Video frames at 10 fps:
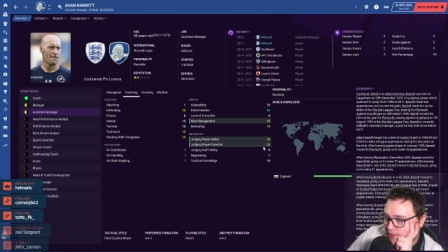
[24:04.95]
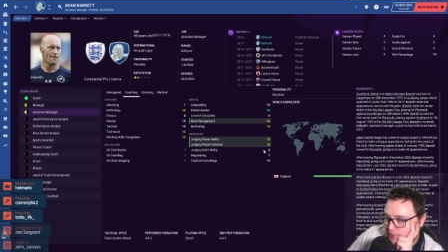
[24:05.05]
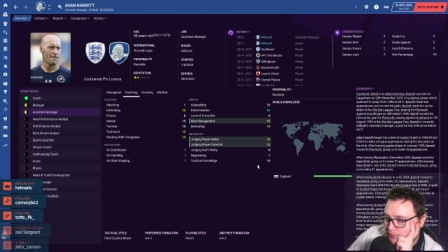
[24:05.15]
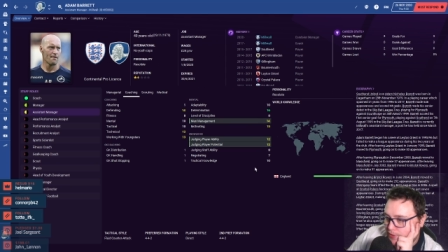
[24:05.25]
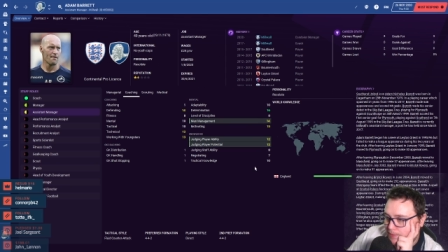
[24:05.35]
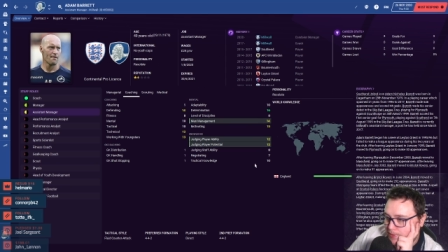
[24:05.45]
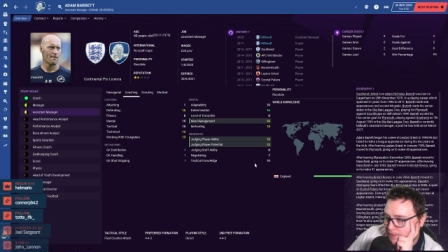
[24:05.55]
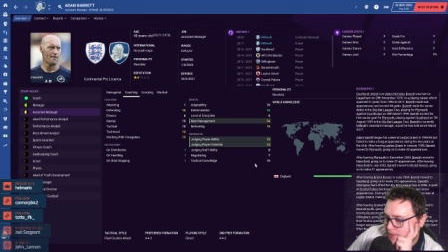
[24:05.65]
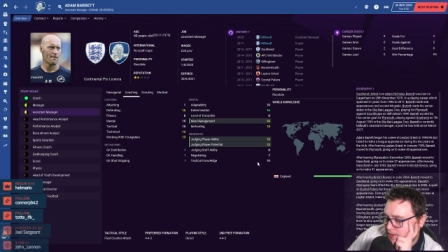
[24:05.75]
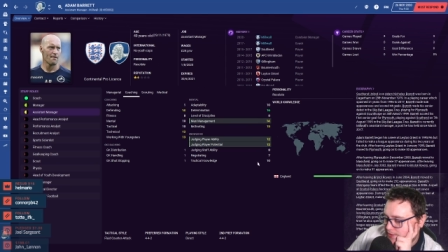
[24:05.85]
That's fine by
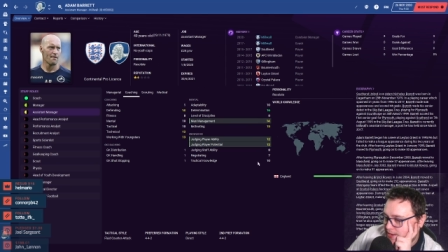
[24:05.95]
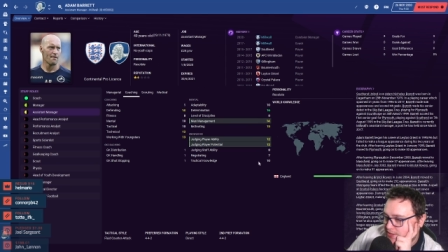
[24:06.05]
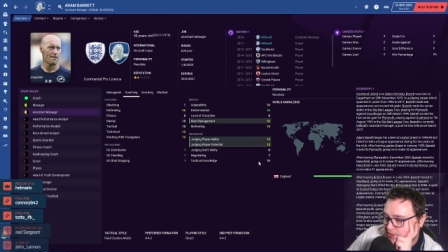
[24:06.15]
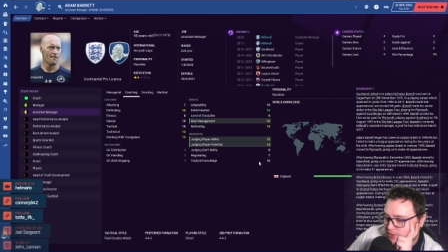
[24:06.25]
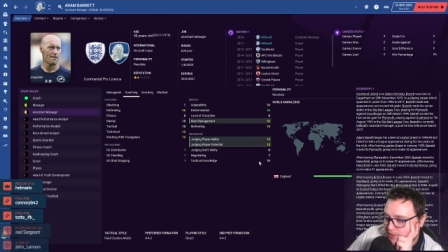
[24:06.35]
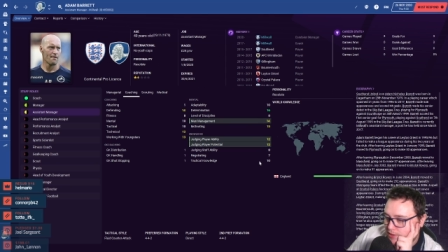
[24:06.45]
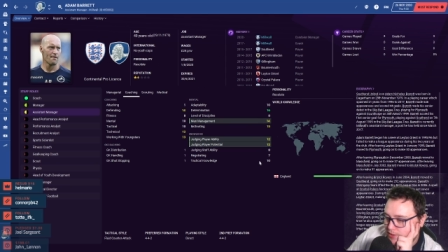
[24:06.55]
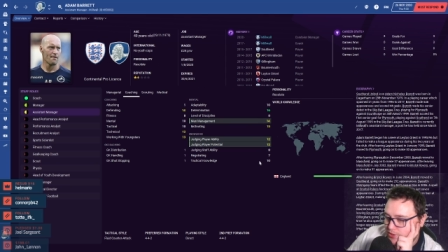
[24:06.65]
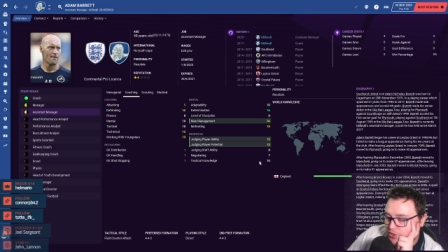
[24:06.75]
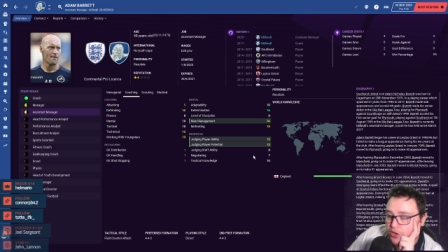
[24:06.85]
me. Tactical
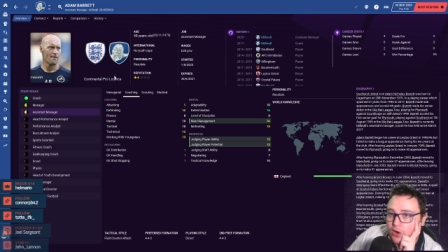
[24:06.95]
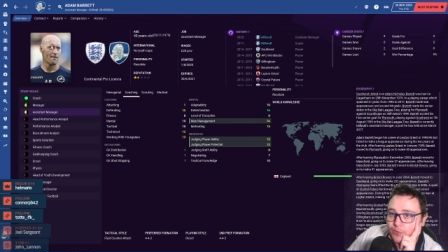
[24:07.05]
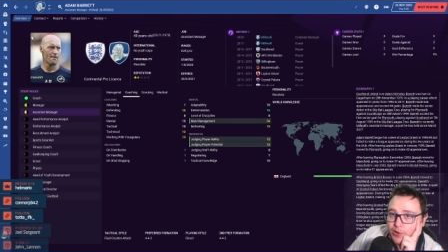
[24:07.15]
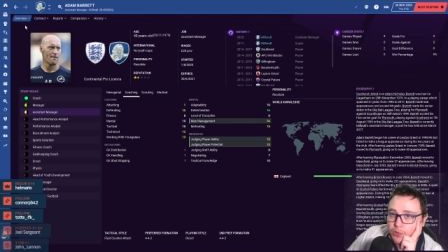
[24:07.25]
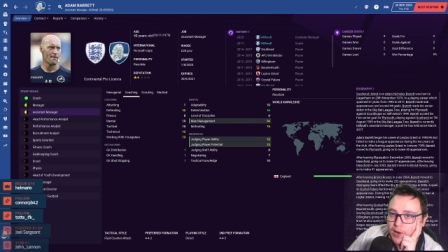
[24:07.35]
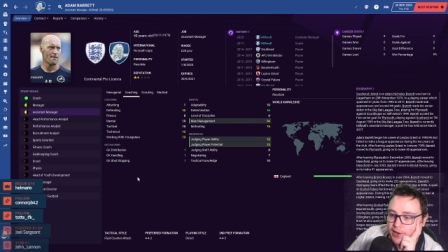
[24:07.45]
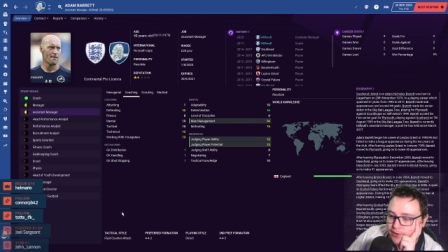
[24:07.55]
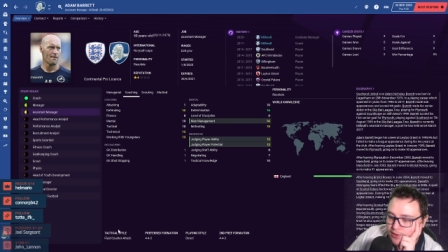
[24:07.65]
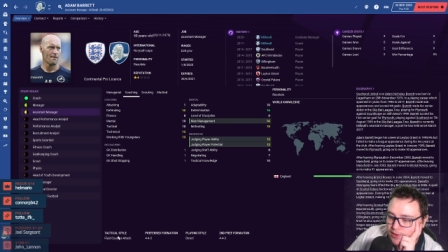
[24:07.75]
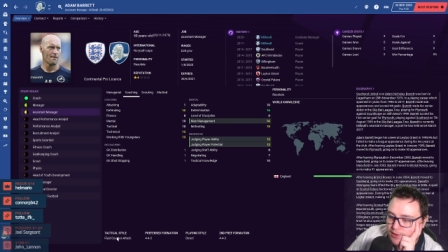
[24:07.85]
knowledge. Not
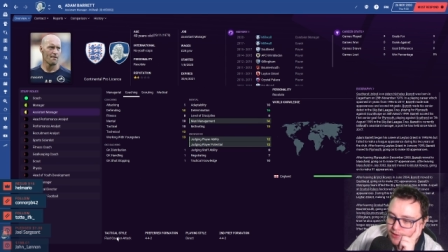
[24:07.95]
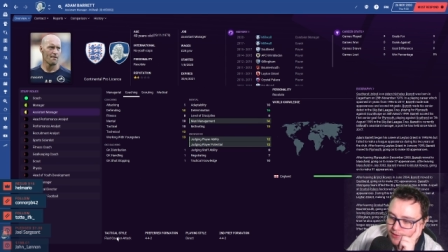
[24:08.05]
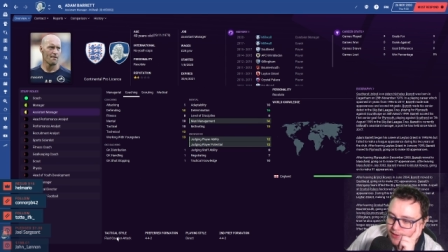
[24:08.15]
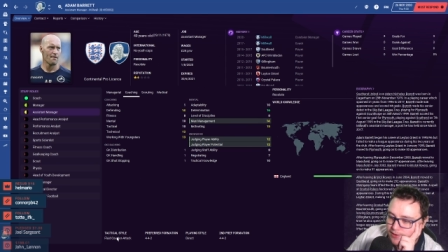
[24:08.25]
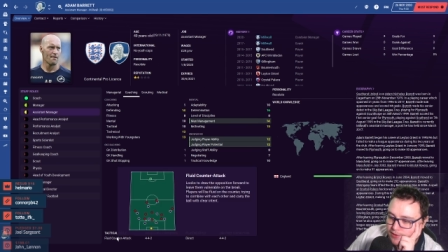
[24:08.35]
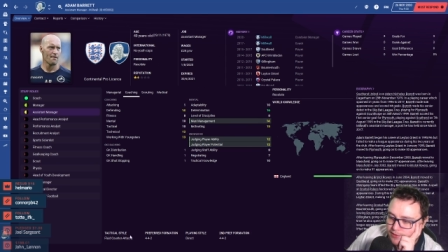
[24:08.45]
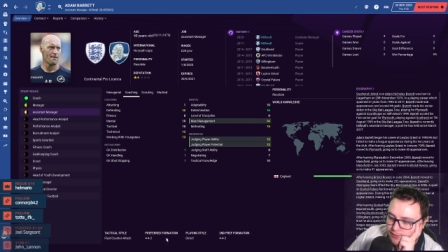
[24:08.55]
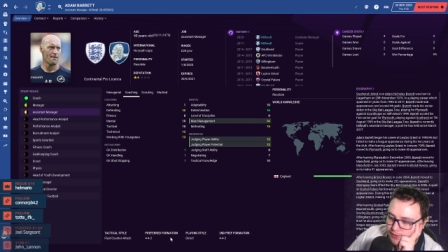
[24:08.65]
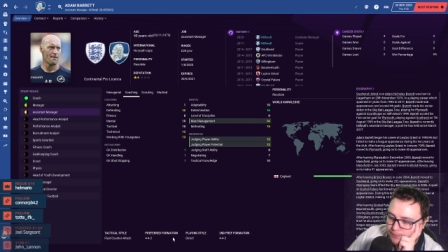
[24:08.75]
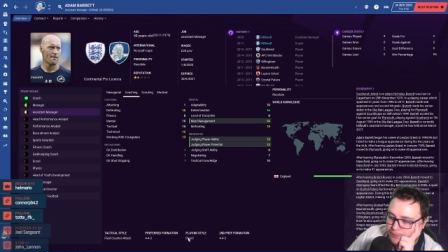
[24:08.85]
required.
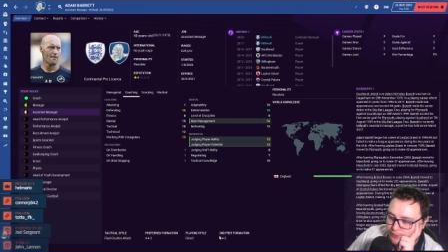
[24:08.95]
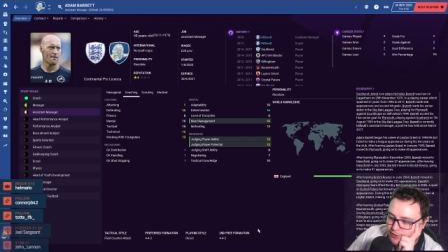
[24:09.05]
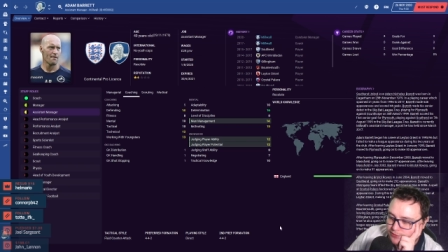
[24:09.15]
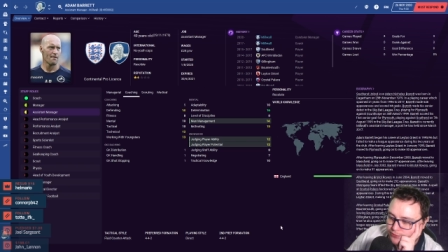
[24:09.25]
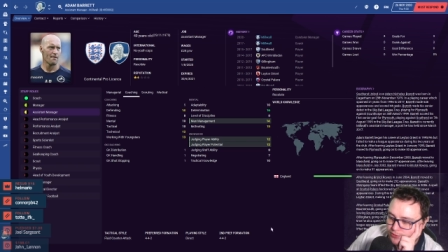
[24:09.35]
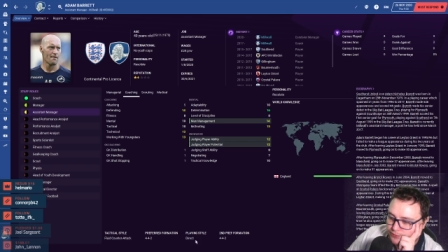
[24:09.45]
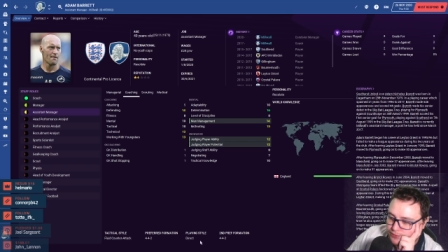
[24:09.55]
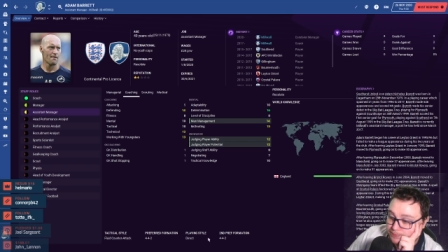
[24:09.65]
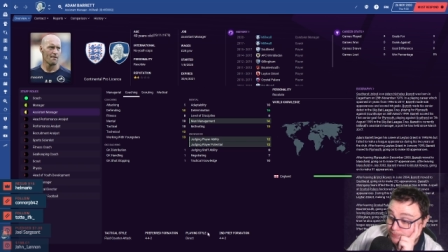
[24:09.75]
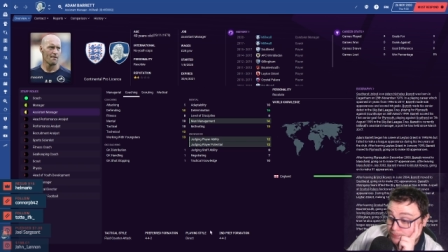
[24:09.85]
Counter prefers four,
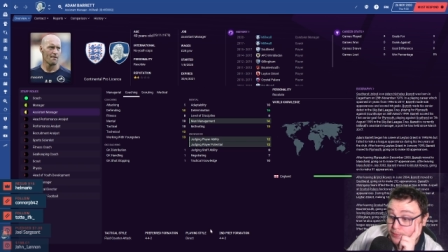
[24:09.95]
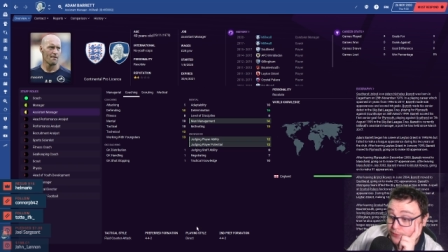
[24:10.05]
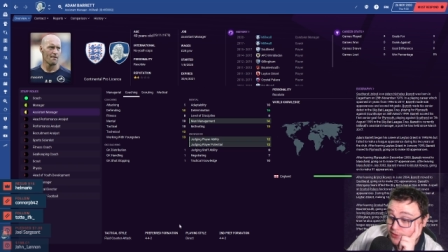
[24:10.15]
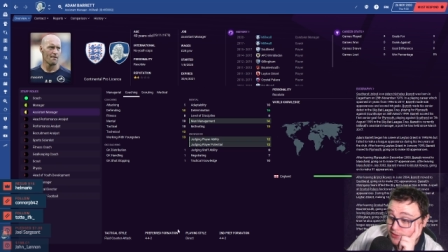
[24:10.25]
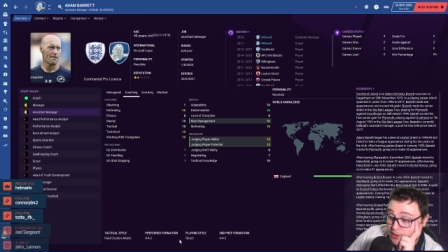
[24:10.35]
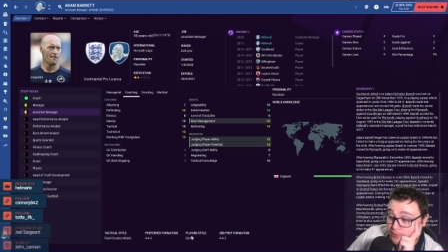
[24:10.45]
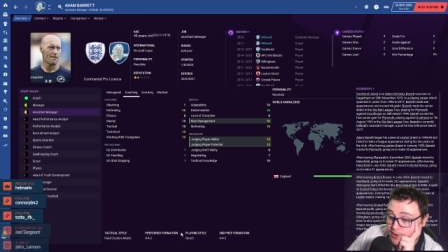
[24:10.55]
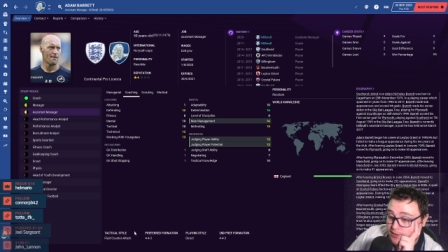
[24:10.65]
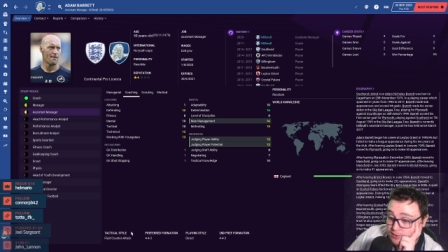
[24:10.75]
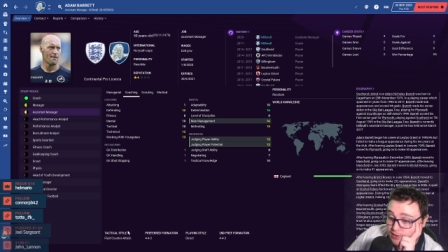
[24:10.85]
prefers
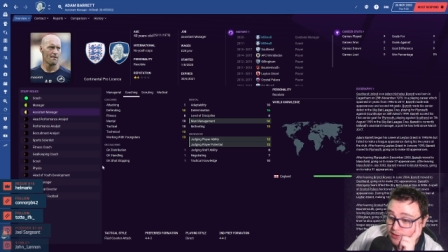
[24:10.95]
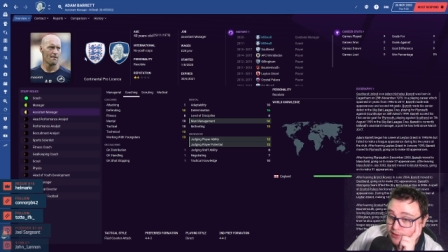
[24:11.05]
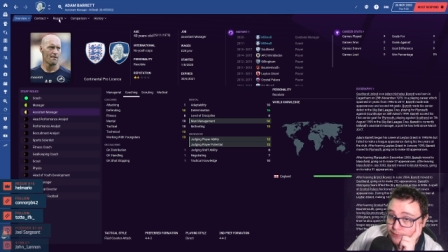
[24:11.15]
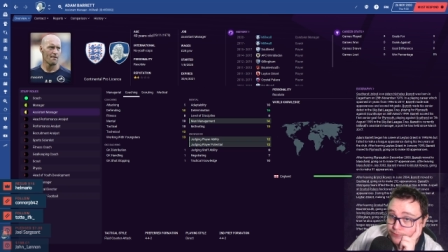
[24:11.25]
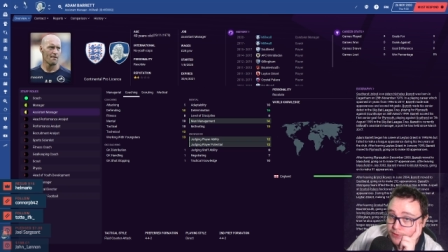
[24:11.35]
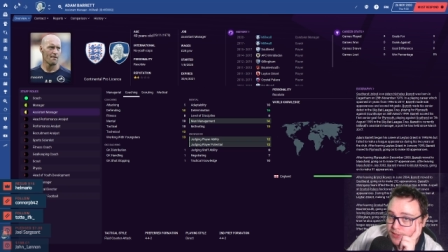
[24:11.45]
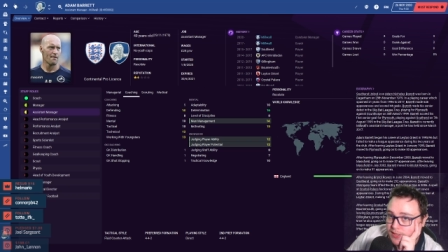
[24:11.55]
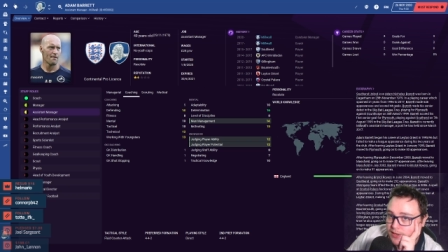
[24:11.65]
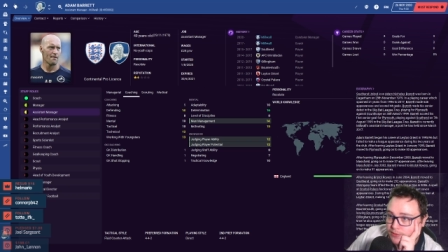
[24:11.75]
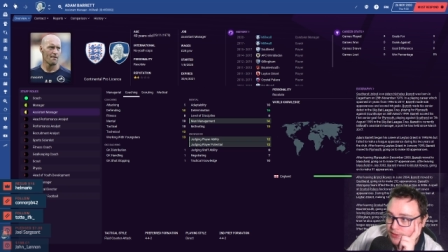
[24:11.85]
direct and fluid
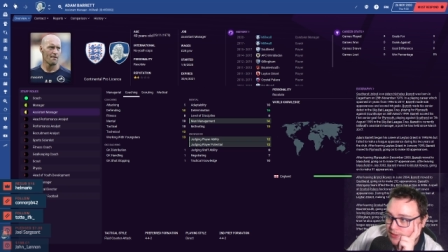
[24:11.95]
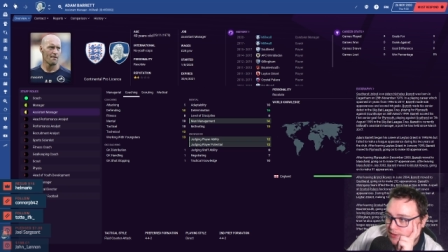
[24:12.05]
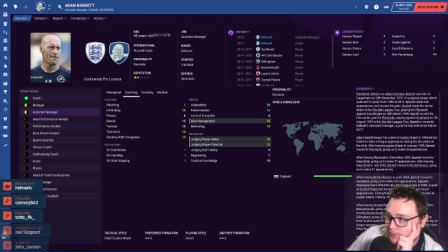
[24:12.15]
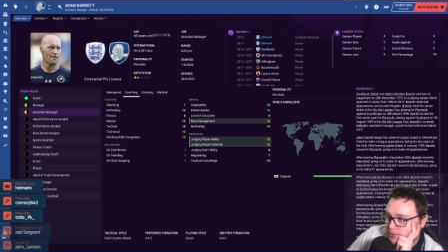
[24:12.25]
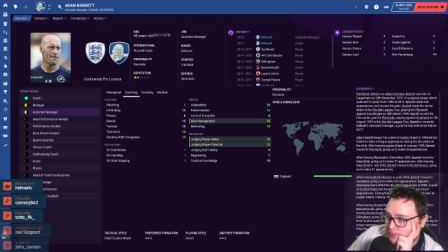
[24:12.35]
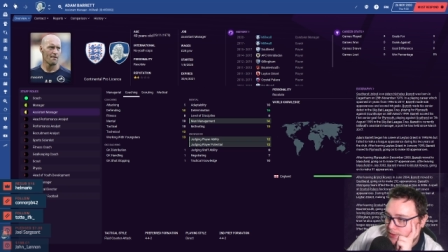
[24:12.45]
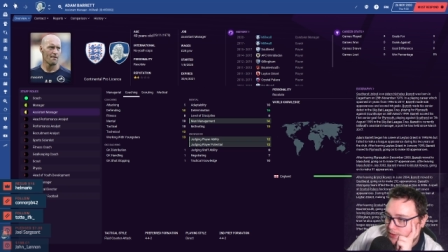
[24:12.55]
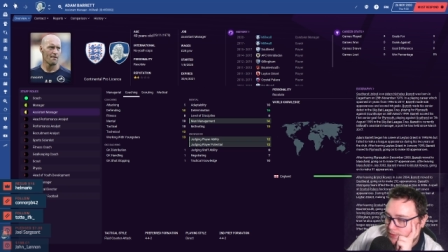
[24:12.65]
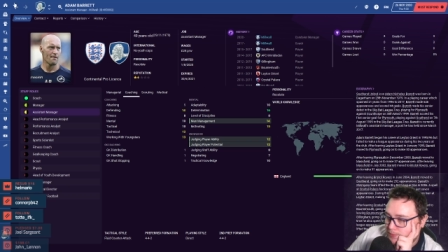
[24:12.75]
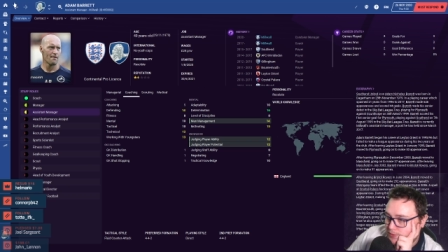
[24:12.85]
counterattack, which might
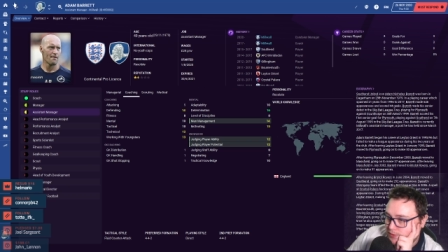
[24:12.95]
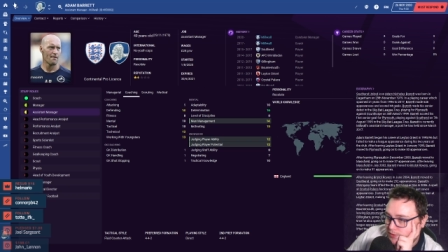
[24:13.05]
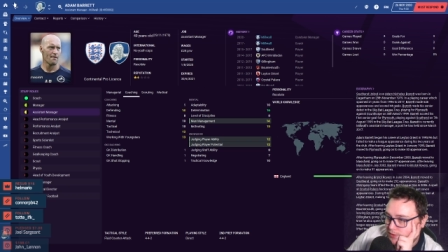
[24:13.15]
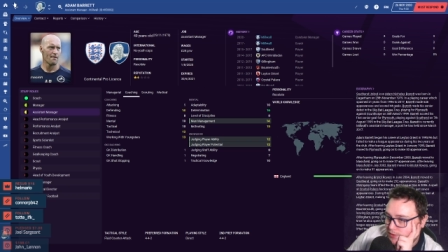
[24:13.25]
help us.